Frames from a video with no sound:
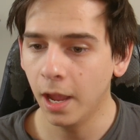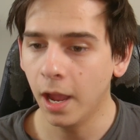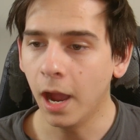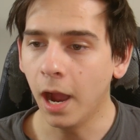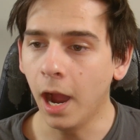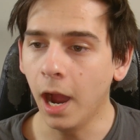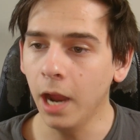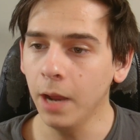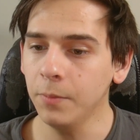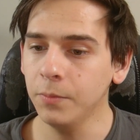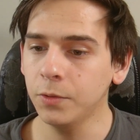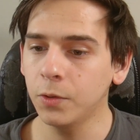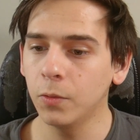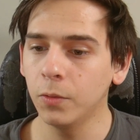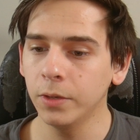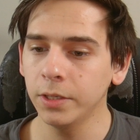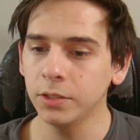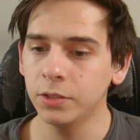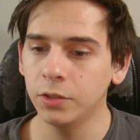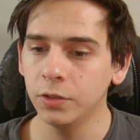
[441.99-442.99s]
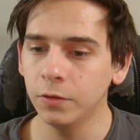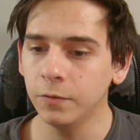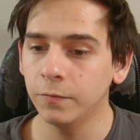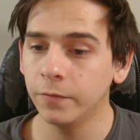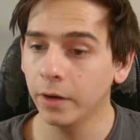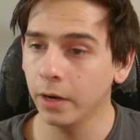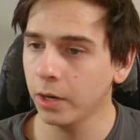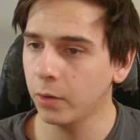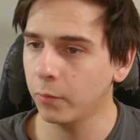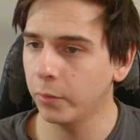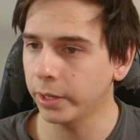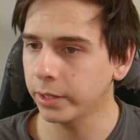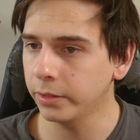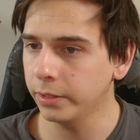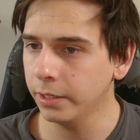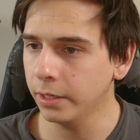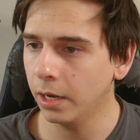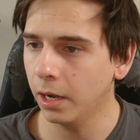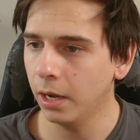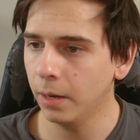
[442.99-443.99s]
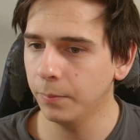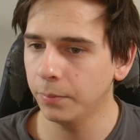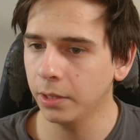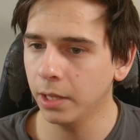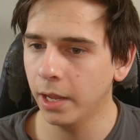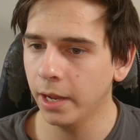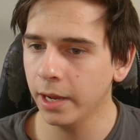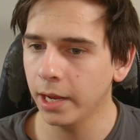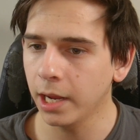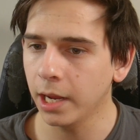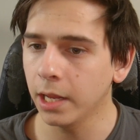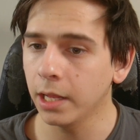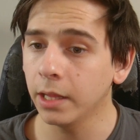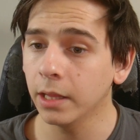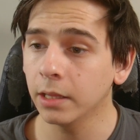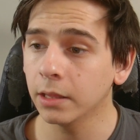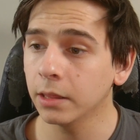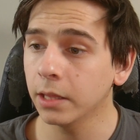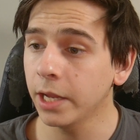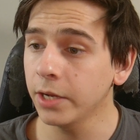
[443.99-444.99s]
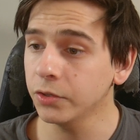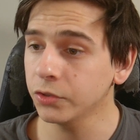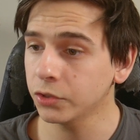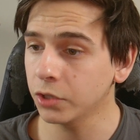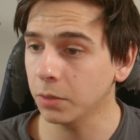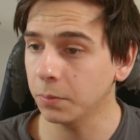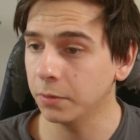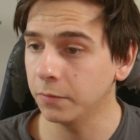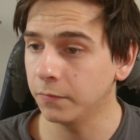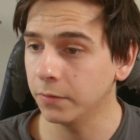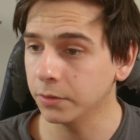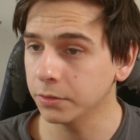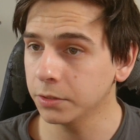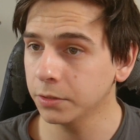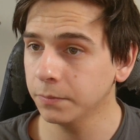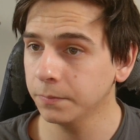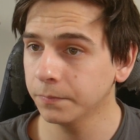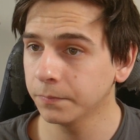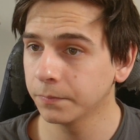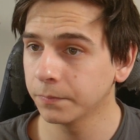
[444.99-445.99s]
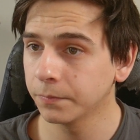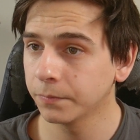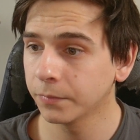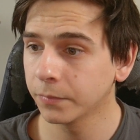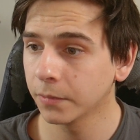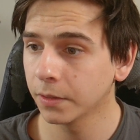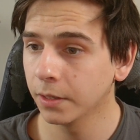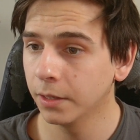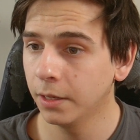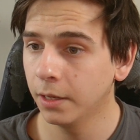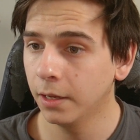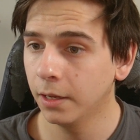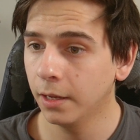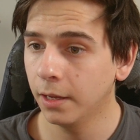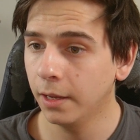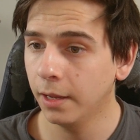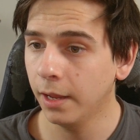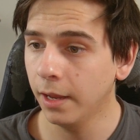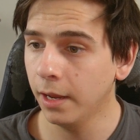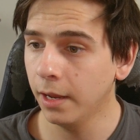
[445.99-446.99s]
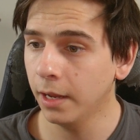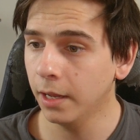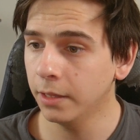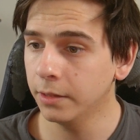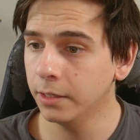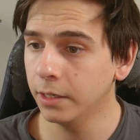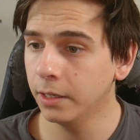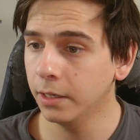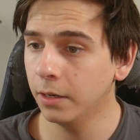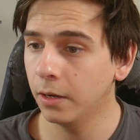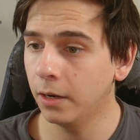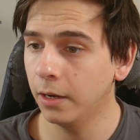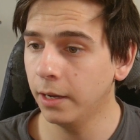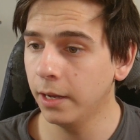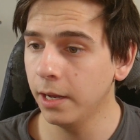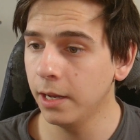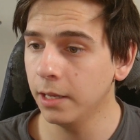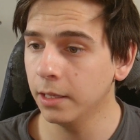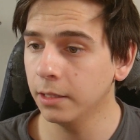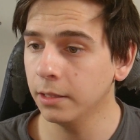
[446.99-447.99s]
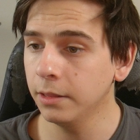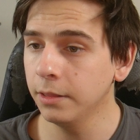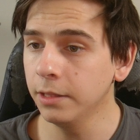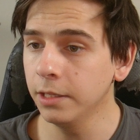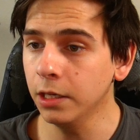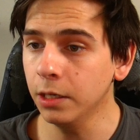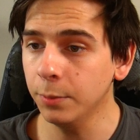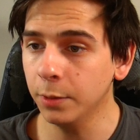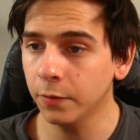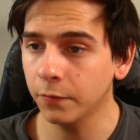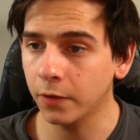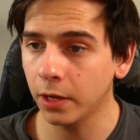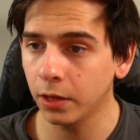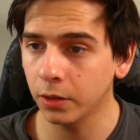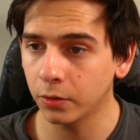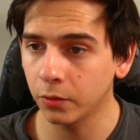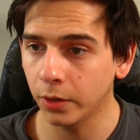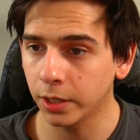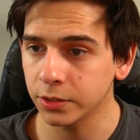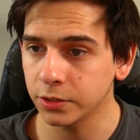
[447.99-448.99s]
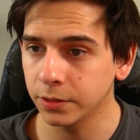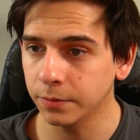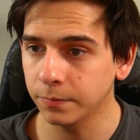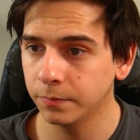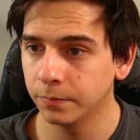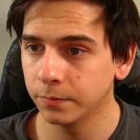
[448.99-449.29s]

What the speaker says: I'm going to very quickly apply a light sharpen filter and then a little bit of color correction.